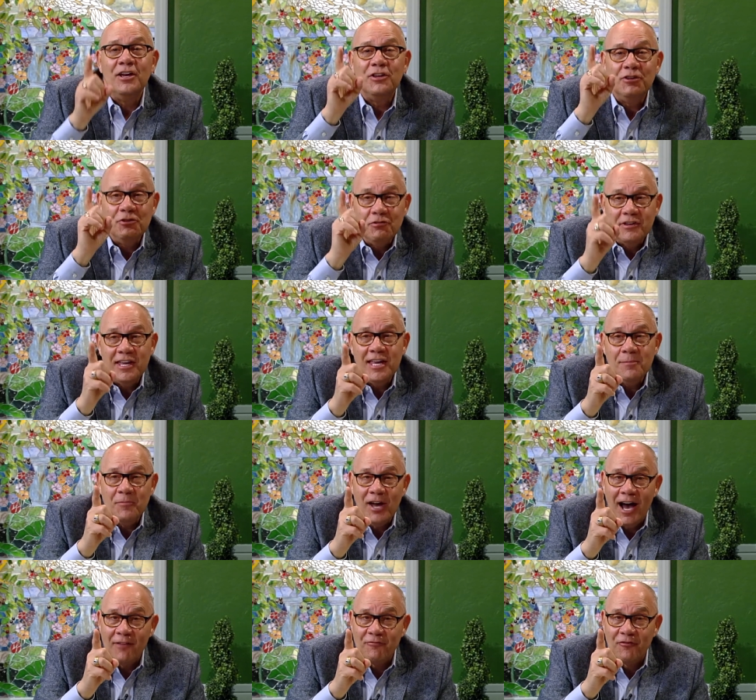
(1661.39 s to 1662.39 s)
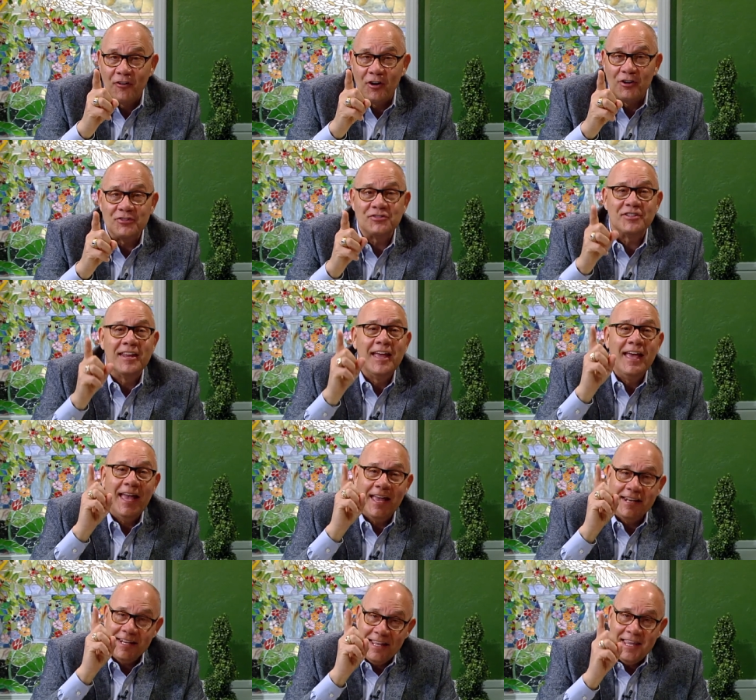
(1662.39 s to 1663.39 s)
You keep God first
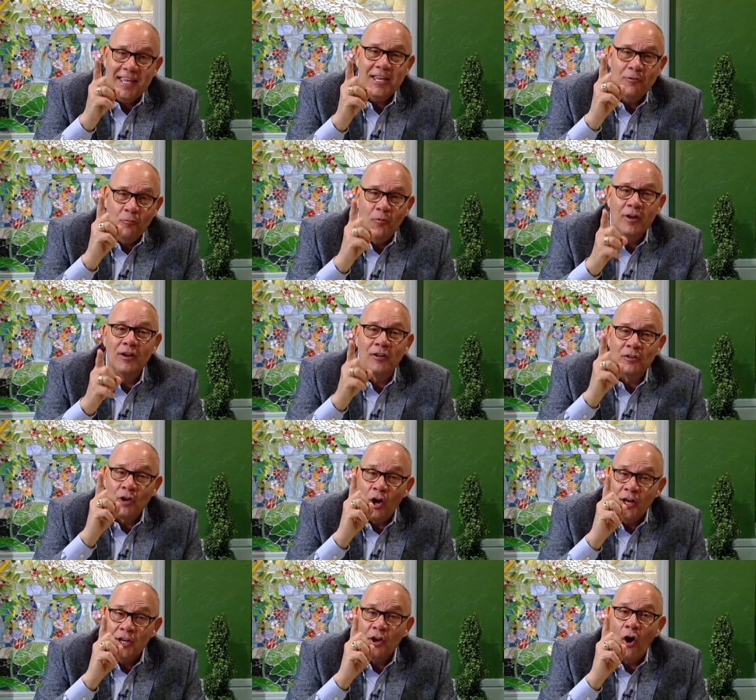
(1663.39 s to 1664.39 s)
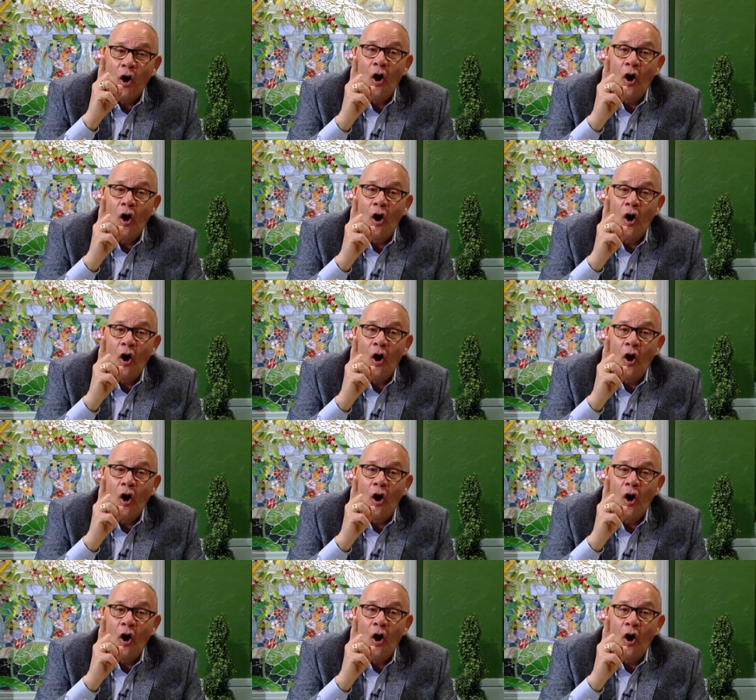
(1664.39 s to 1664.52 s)
and He will in